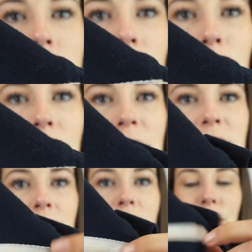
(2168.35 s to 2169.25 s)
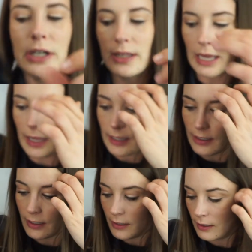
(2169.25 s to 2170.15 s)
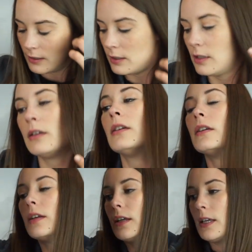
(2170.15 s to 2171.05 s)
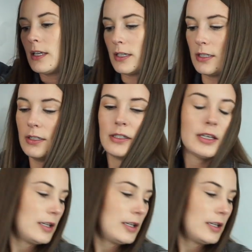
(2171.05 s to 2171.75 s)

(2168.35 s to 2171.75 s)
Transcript: So I'm gonna stain treat that and